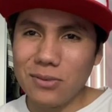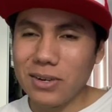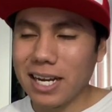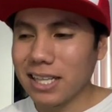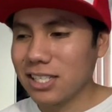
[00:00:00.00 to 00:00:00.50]
We
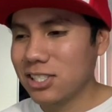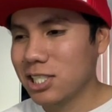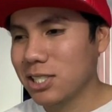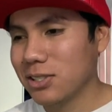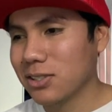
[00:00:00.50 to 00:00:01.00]
got the
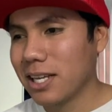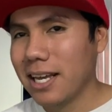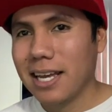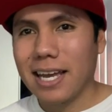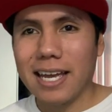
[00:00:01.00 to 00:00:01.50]
shield,
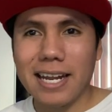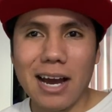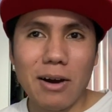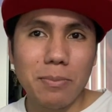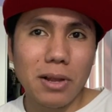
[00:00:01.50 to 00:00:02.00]
and now
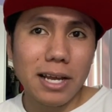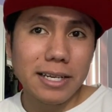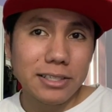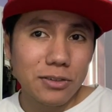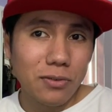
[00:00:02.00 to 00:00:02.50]
I plan
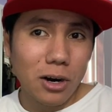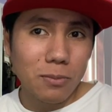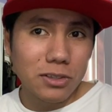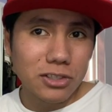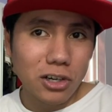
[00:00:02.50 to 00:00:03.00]
to farm with
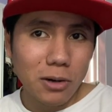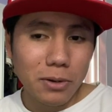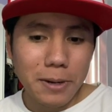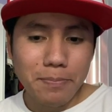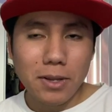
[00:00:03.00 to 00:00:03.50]
the
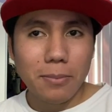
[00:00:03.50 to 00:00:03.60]
Skarmory,